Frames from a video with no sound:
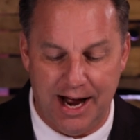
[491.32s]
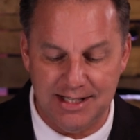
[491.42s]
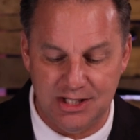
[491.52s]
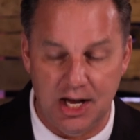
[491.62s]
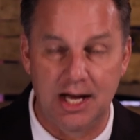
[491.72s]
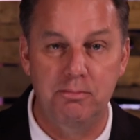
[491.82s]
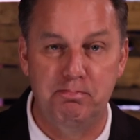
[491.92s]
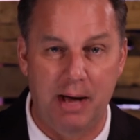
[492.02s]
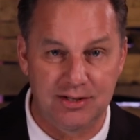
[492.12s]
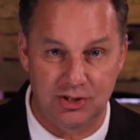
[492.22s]
I
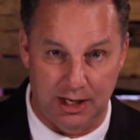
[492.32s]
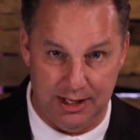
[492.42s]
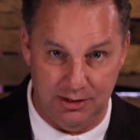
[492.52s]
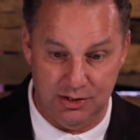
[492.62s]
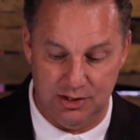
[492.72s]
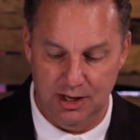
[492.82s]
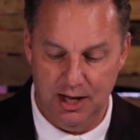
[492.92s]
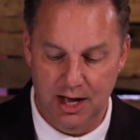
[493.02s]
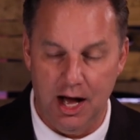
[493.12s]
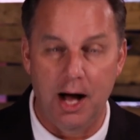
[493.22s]
send pestilence
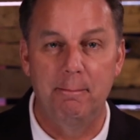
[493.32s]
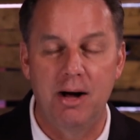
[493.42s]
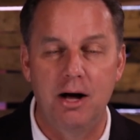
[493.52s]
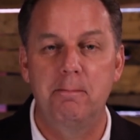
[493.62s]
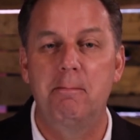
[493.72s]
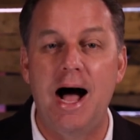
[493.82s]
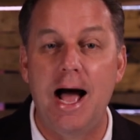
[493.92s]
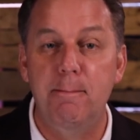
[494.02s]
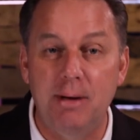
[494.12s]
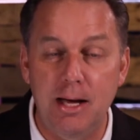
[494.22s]
among
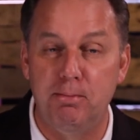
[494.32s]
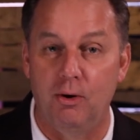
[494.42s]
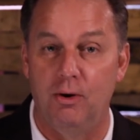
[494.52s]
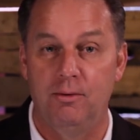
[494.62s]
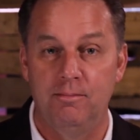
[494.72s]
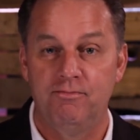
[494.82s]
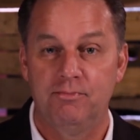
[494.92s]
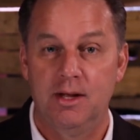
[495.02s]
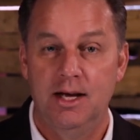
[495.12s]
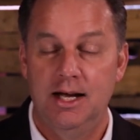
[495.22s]
my people.
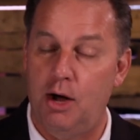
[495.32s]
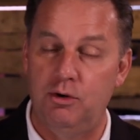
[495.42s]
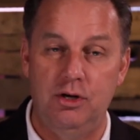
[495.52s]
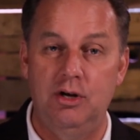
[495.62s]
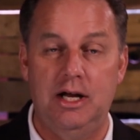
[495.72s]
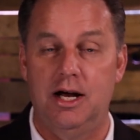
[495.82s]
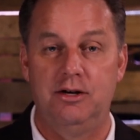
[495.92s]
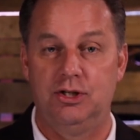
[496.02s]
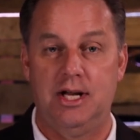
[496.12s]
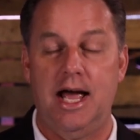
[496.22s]
Now, you need to
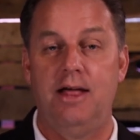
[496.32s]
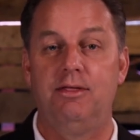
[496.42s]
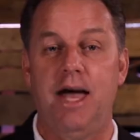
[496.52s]
understand